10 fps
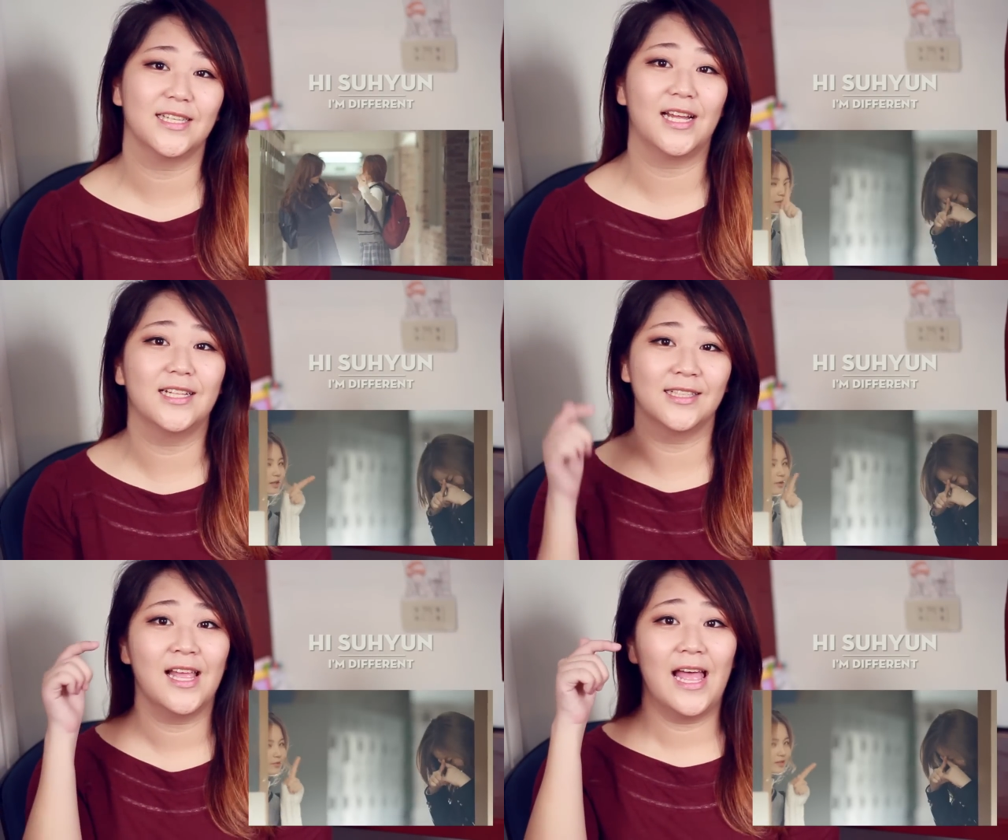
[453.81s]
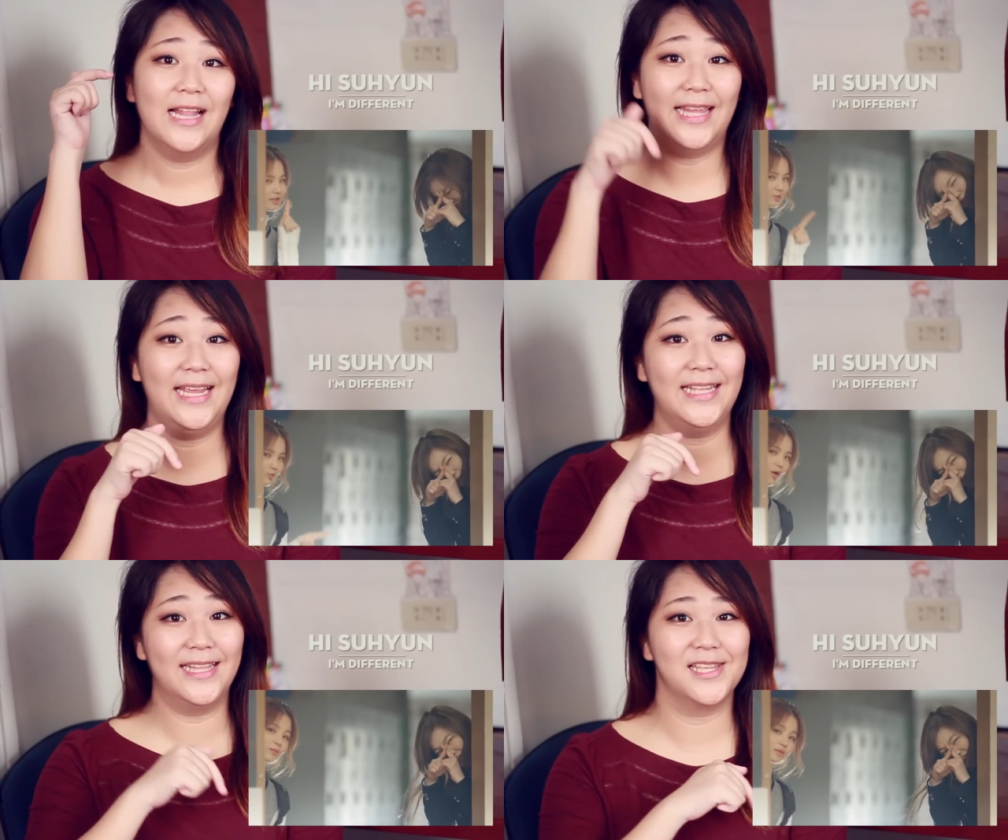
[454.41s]
I'll
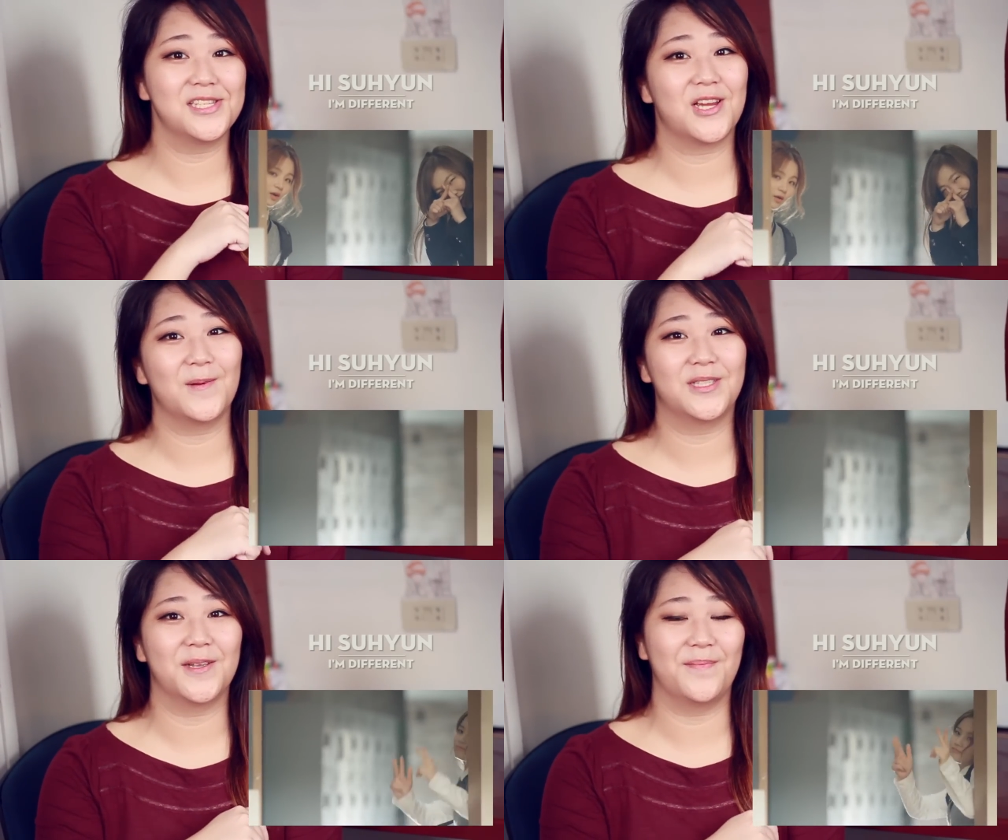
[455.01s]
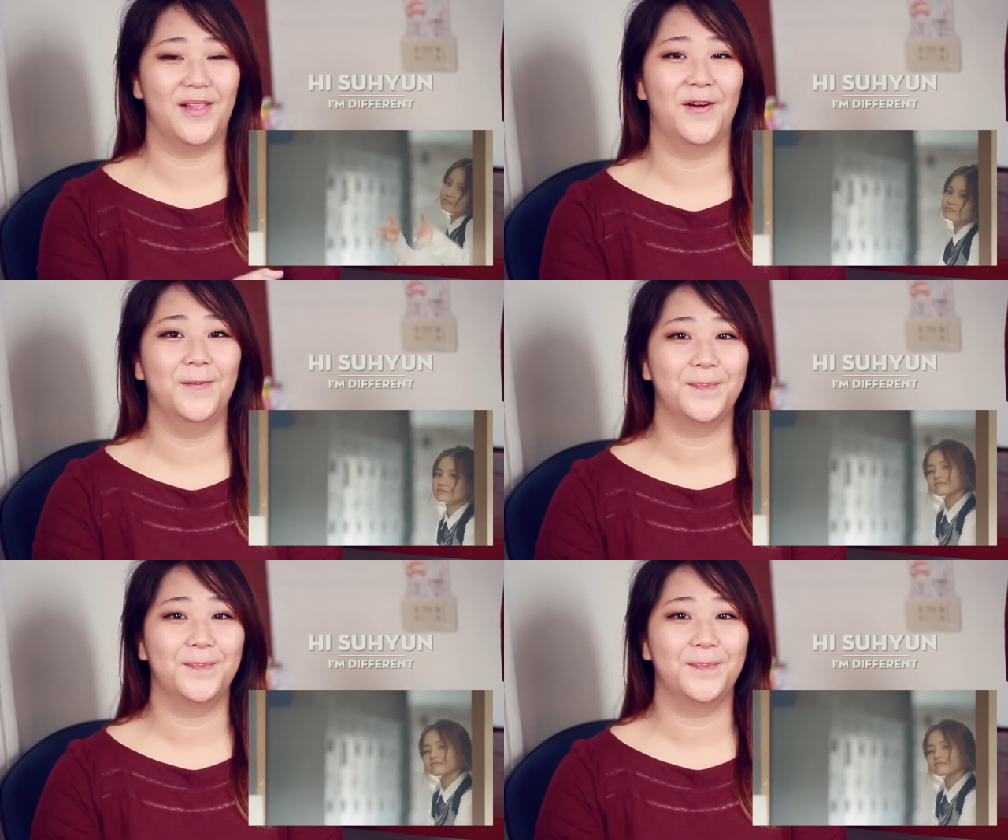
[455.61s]
link it in the description below.